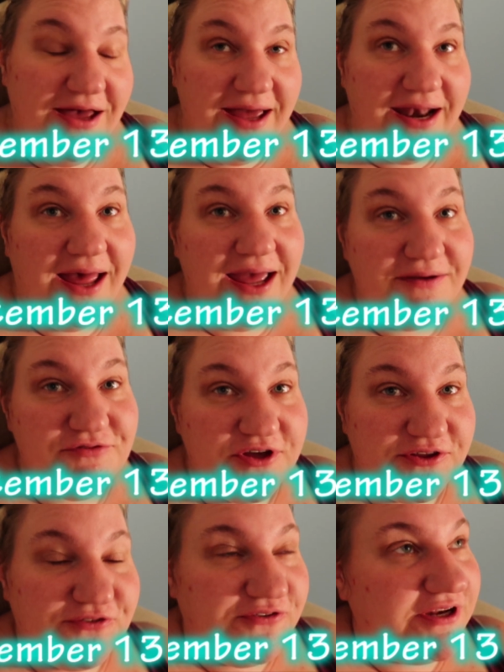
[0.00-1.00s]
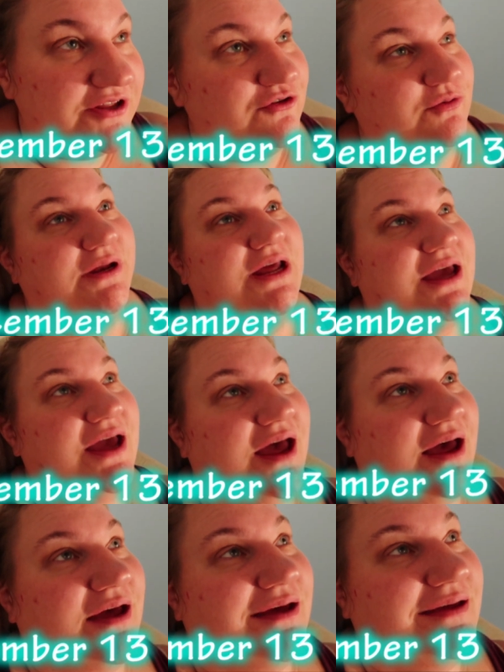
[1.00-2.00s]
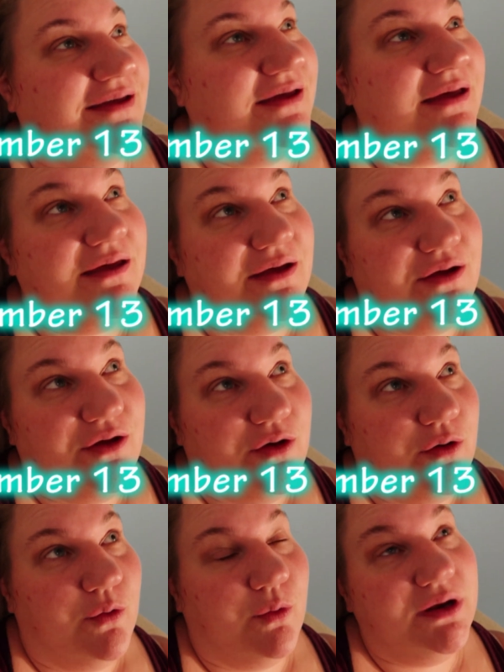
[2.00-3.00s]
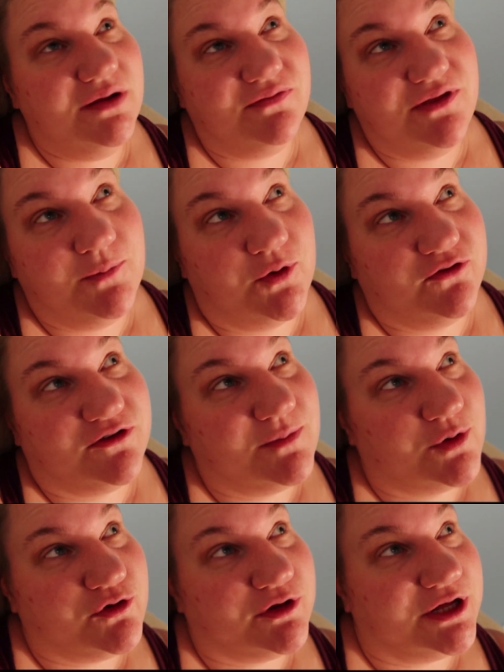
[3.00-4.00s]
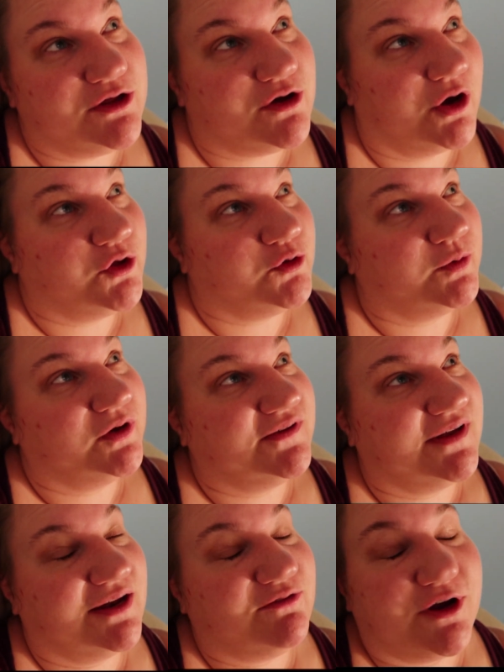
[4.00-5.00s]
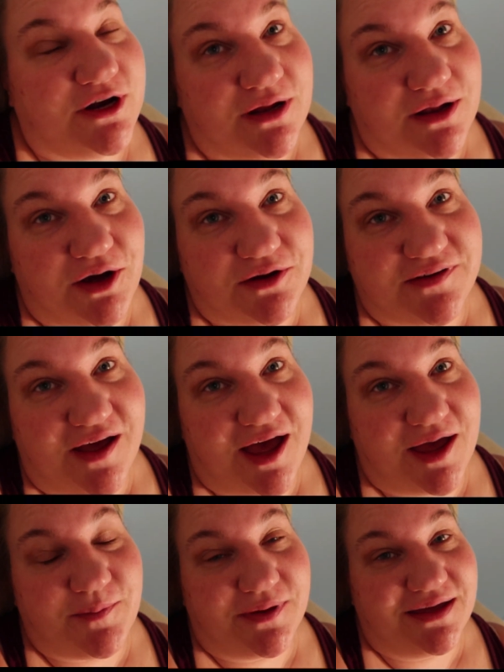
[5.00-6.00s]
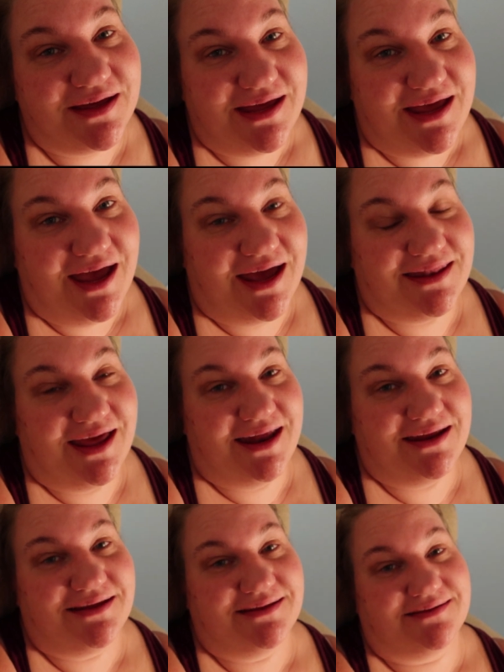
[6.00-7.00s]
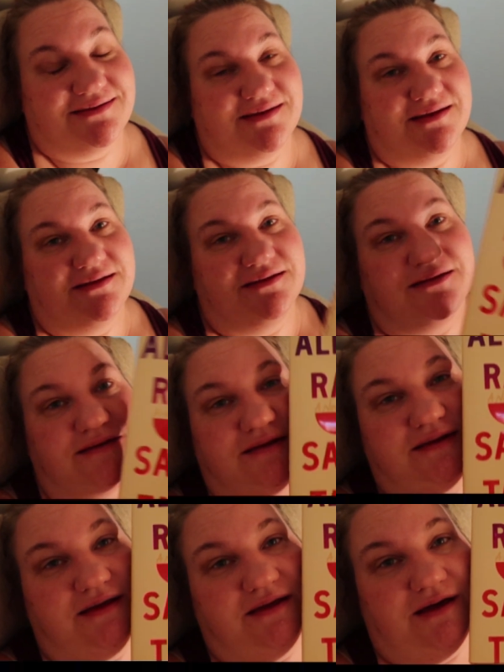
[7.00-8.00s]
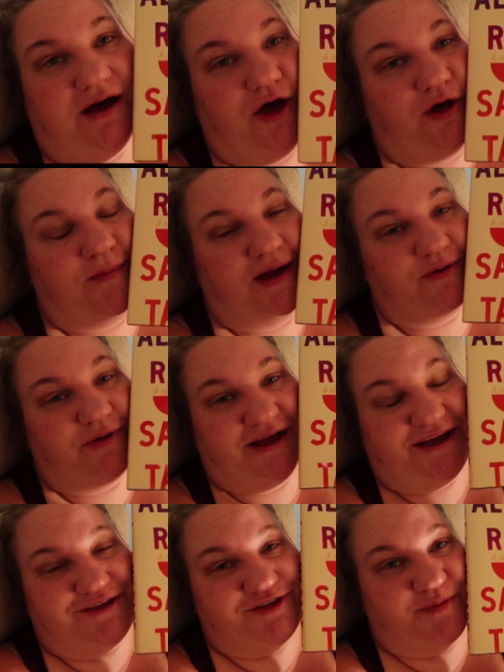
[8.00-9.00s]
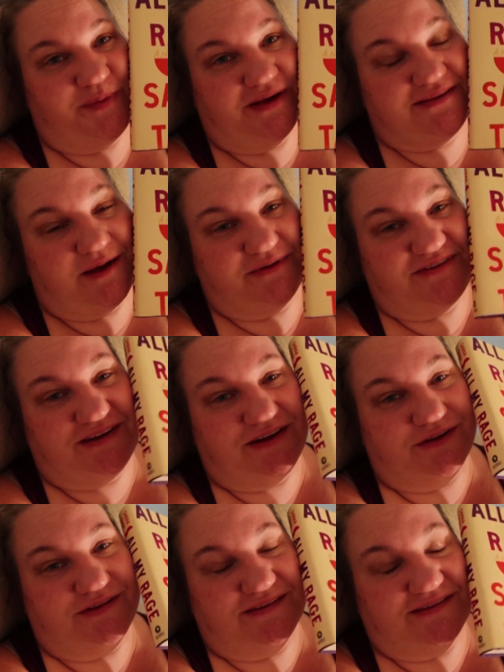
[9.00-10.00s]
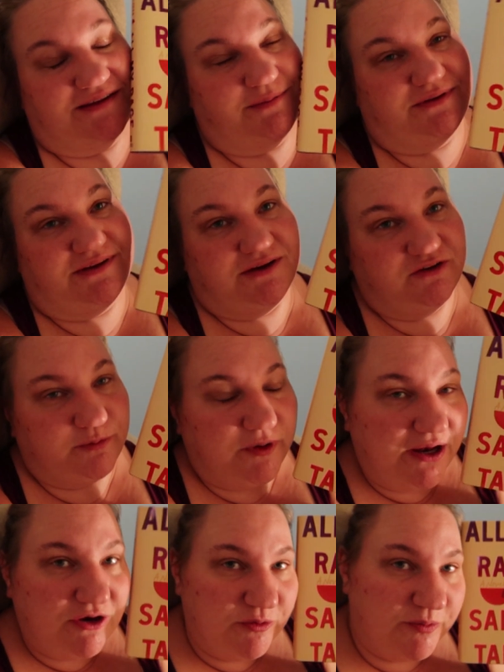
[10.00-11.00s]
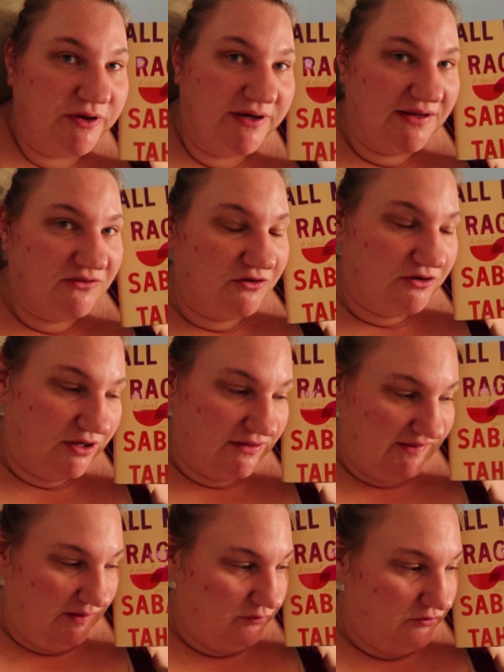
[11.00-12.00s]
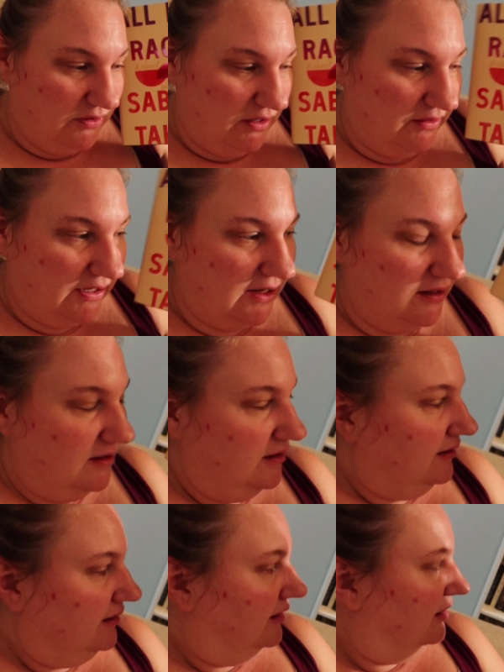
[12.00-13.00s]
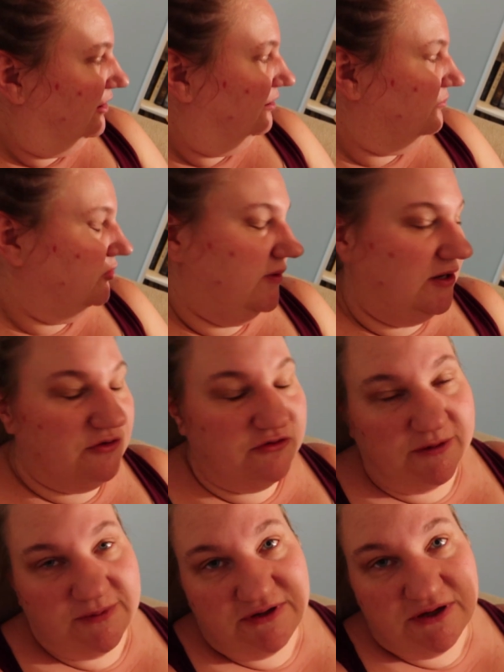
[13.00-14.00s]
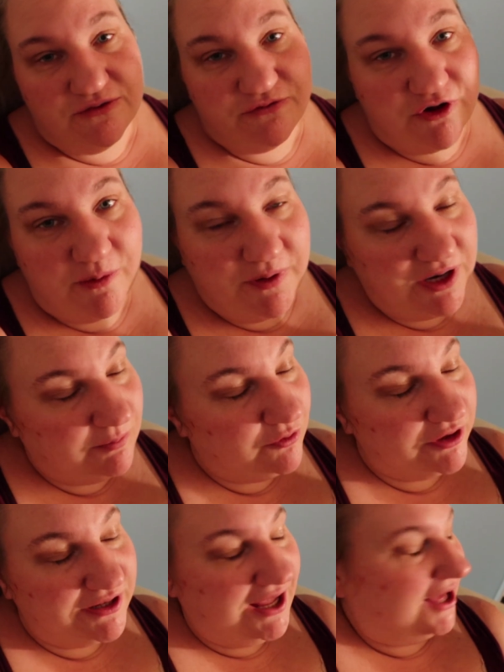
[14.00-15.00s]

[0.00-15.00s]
And I have just finished reading one of the most emotionally charged books that I've read in a long time. And that is All My Rage by Sabaa Tahir. This is Sabaa Tahir's brand new book. It's her contemporary. Um, you may know Sabaa Tahir from An Ember in the